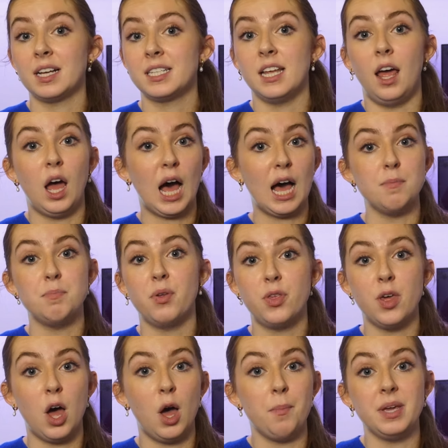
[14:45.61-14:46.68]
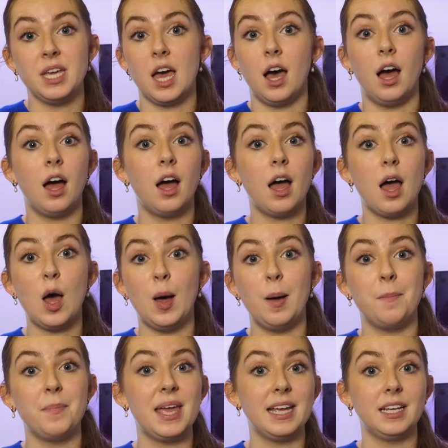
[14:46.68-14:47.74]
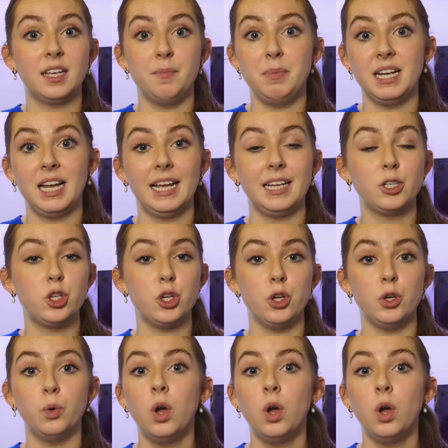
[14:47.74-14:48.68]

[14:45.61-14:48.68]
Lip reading: Hypothermia, it can be linked to